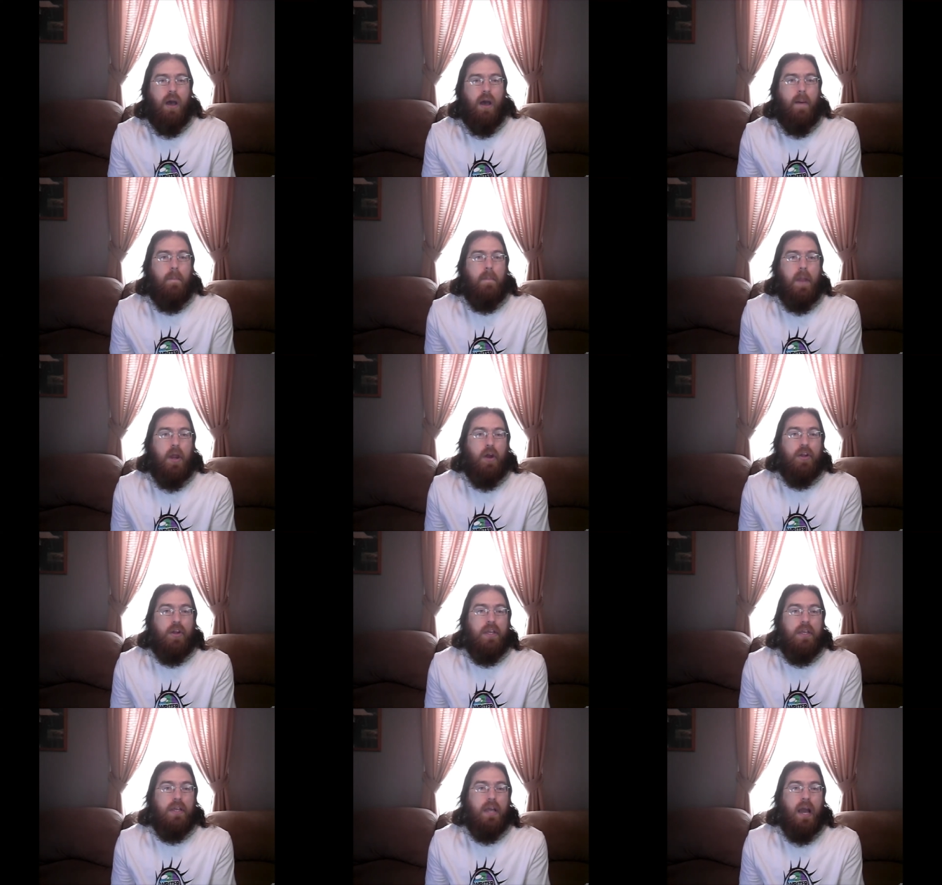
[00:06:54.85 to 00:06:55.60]

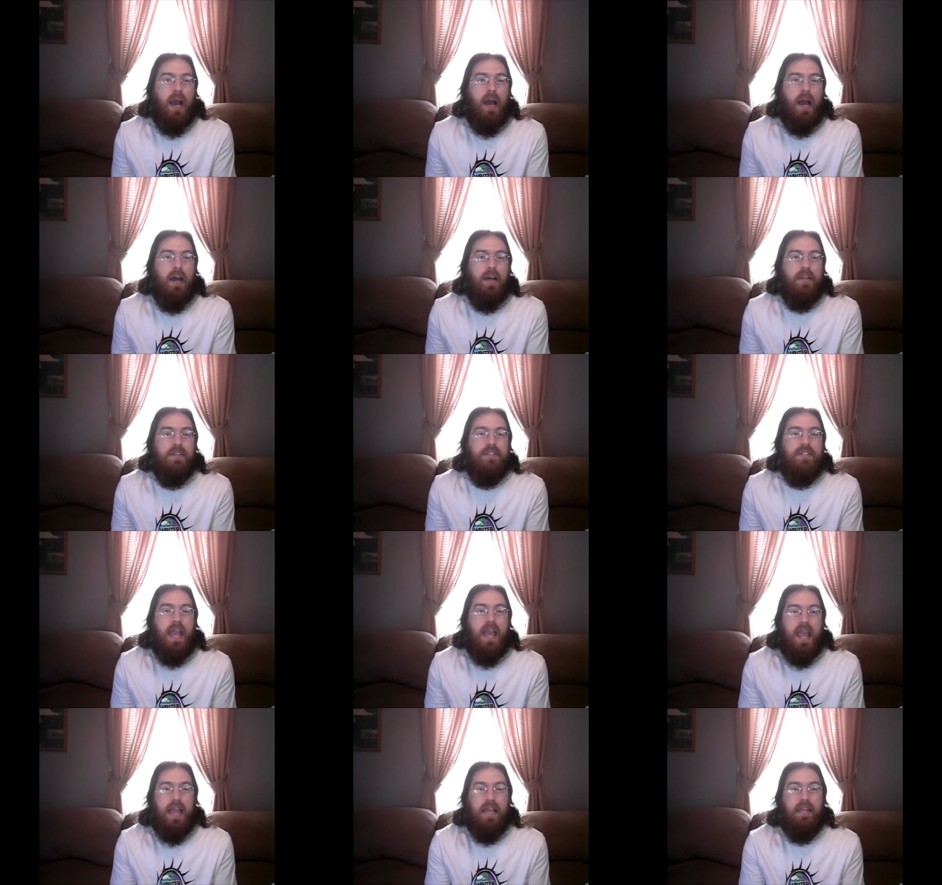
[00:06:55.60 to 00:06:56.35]
American Gods
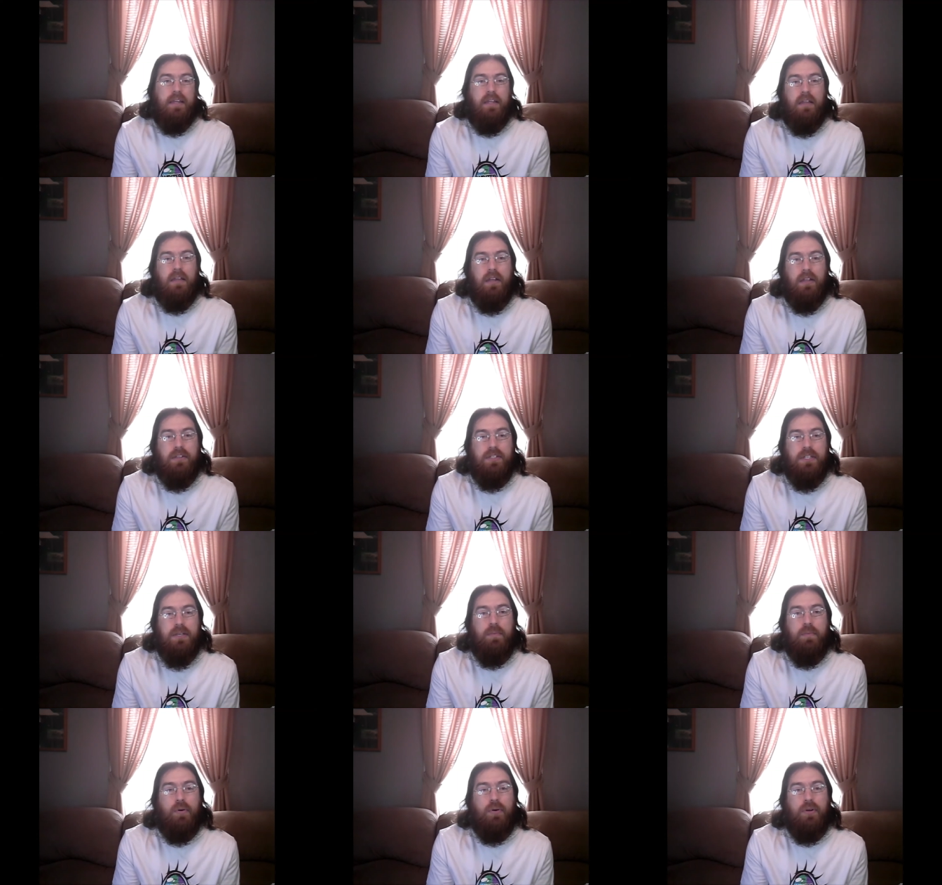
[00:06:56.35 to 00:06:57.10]
and
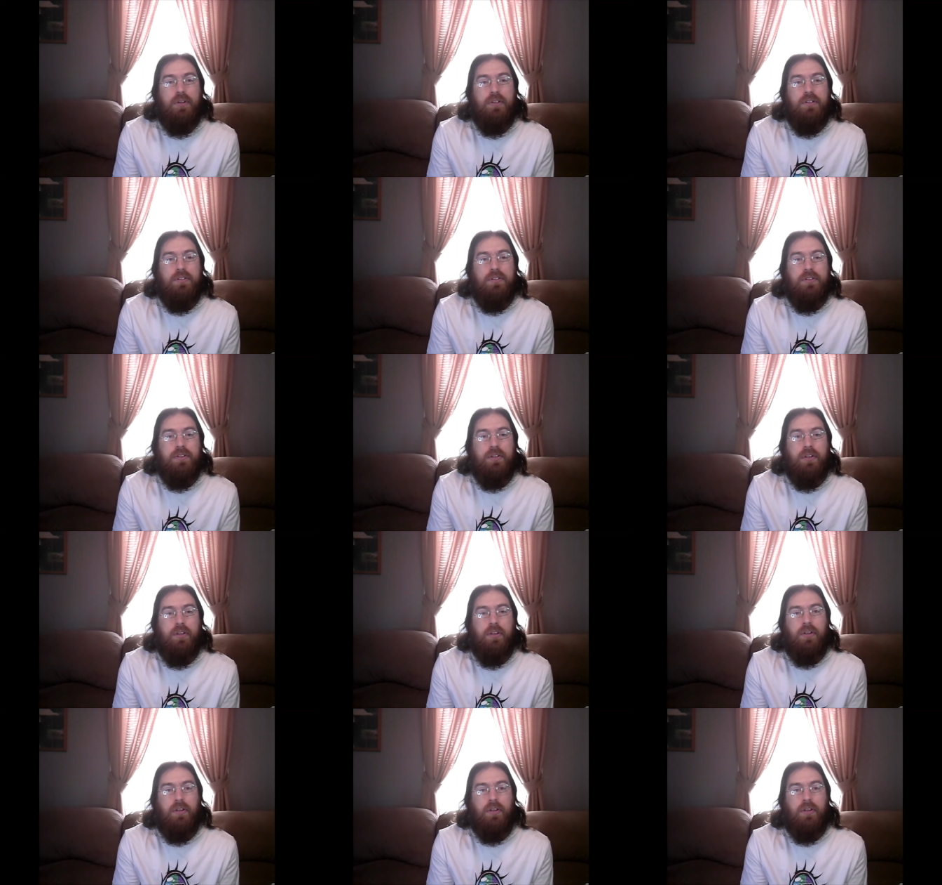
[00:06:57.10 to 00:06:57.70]
Anansi Boys.